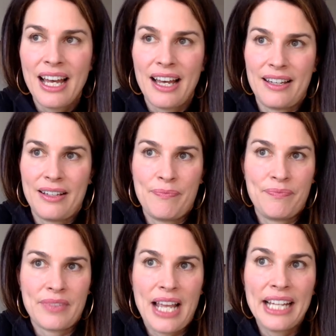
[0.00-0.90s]

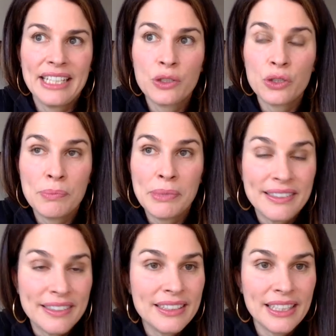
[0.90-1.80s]
Um, and it could be
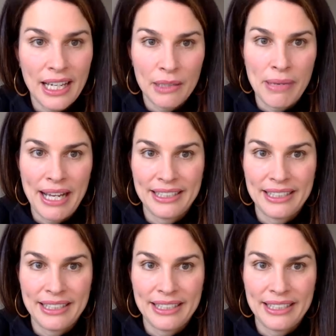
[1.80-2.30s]
sitting at my